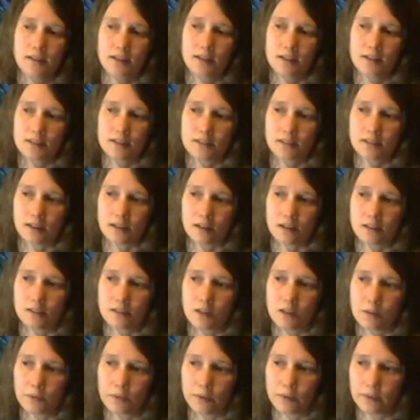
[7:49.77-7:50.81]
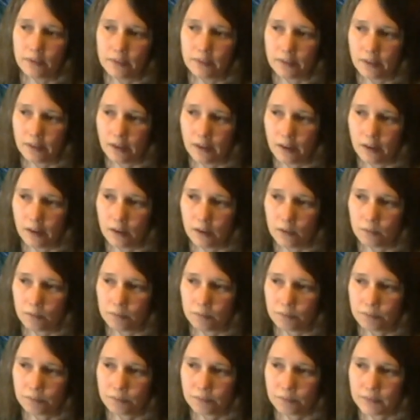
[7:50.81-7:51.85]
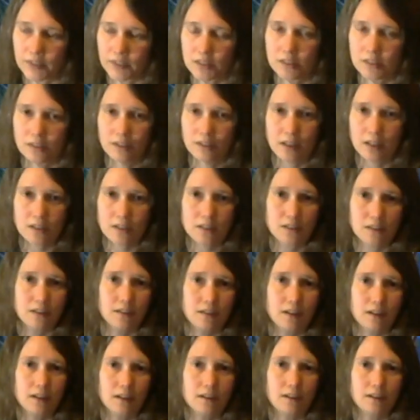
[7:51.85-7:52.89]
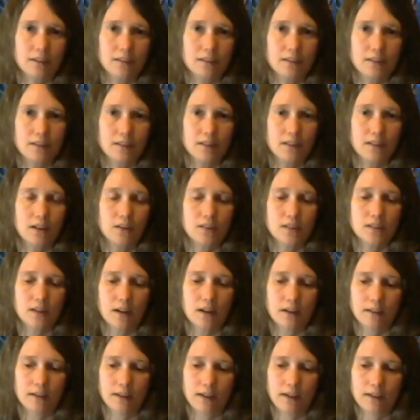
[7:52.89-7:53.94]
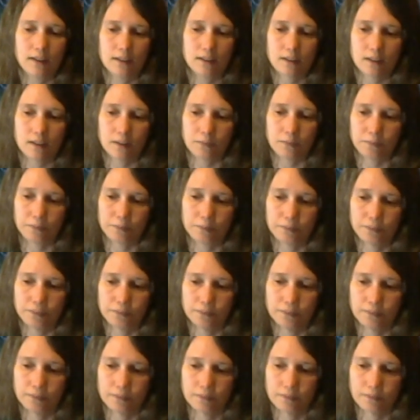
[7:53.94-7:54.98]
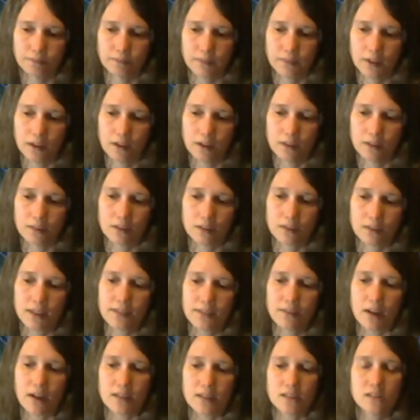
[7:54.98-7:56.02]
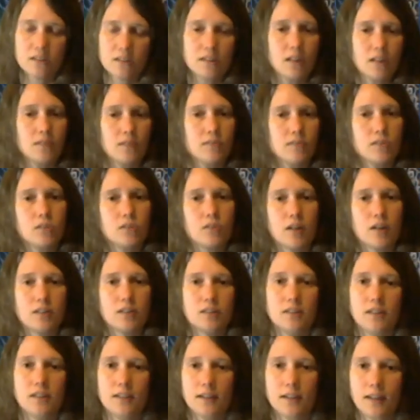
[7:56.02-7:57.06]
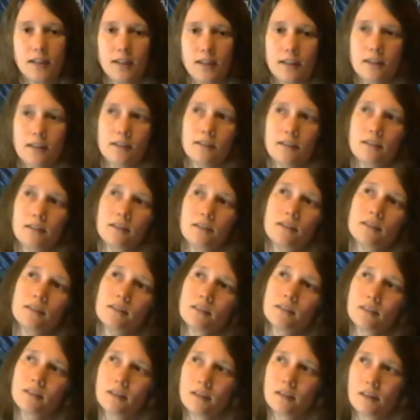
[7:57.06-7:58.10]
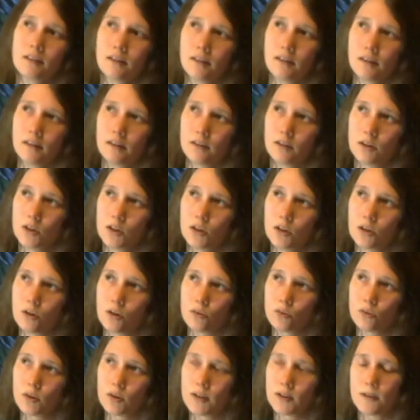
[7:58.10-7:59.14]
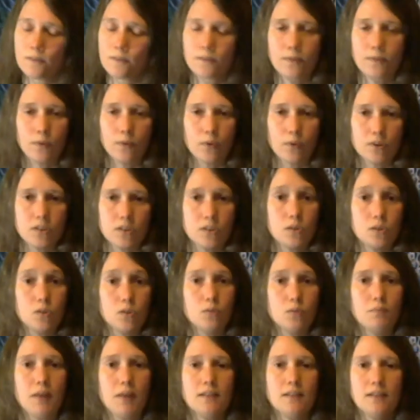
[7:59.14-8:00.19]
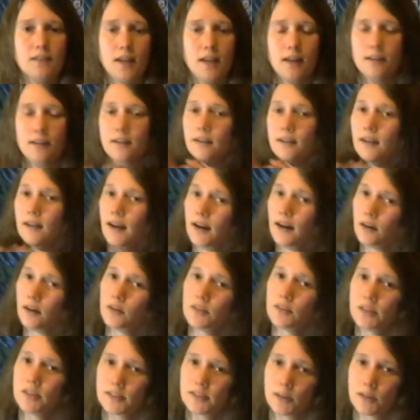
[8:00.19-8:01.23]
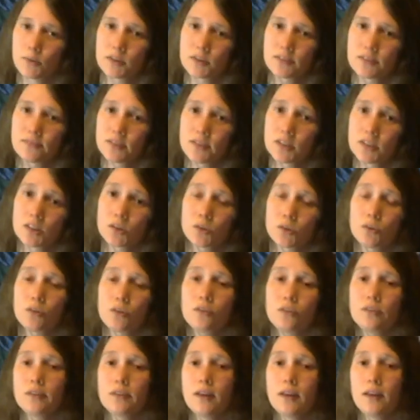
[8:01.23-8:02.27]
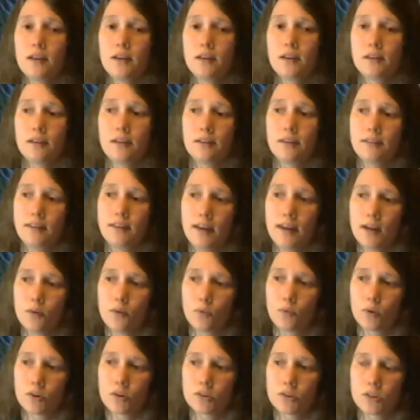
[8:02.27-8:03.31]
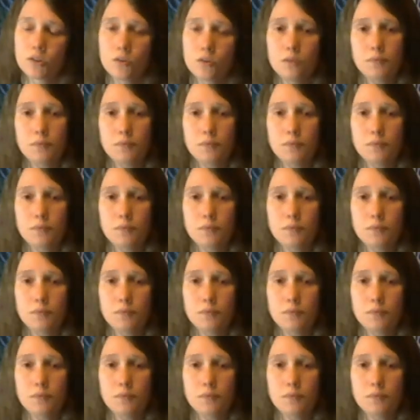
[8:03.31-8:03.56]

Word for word: It's like a double um, selection there. You know, it's kind of like um, the Levites, instead of trusting in, you know, looking forward to maintaining inheritance that was physical, they were to